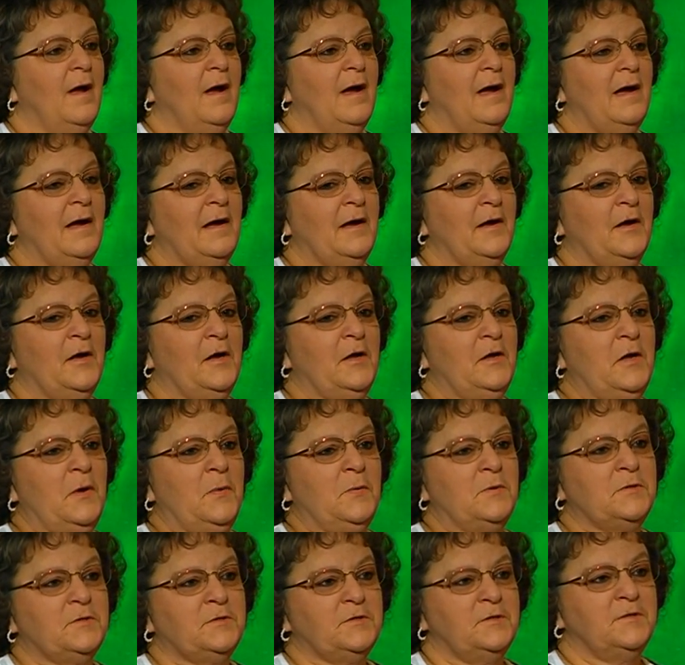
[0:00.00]
It
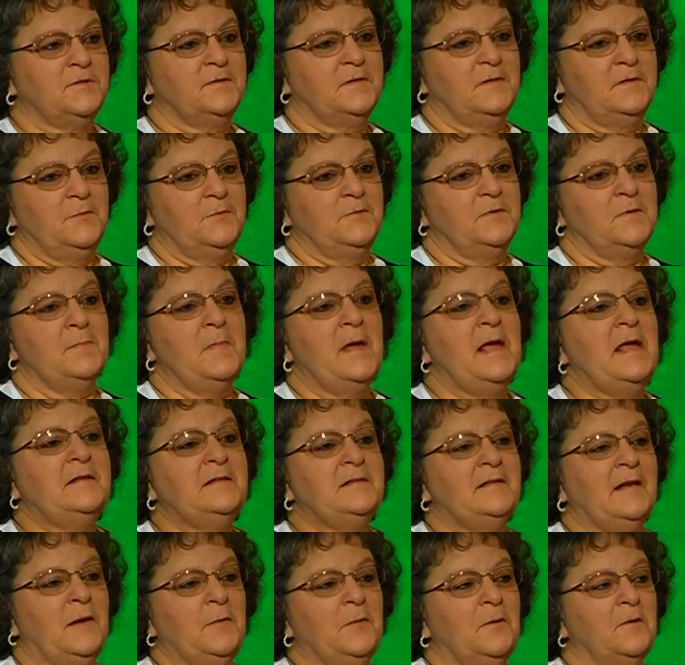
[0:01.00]
was
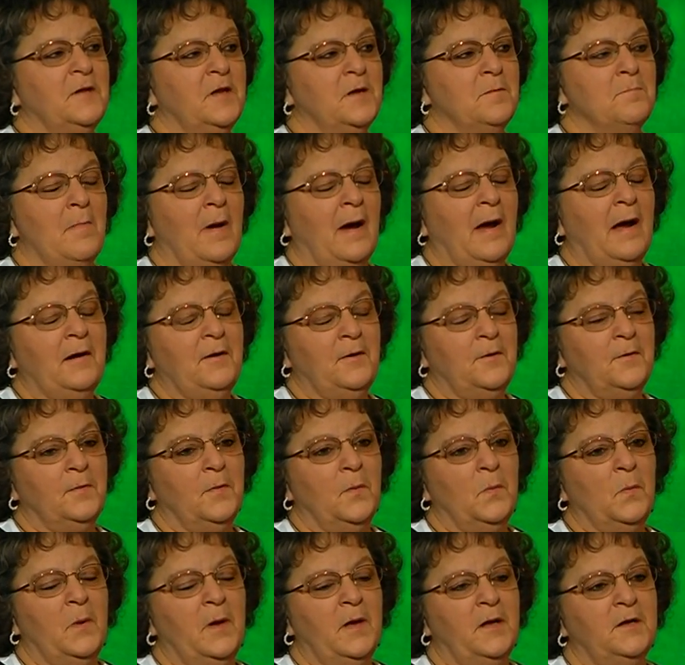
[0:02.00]
amazing. I really admired
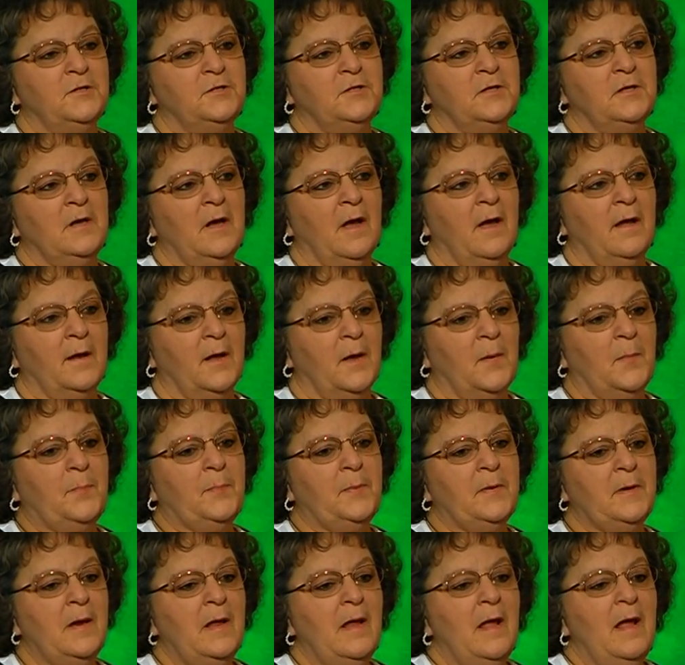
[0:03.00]
the way she got
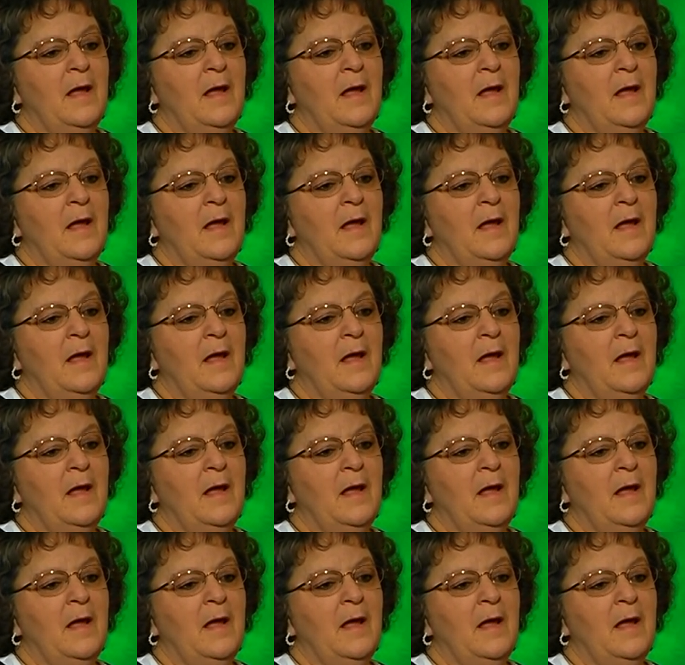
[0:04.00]
up and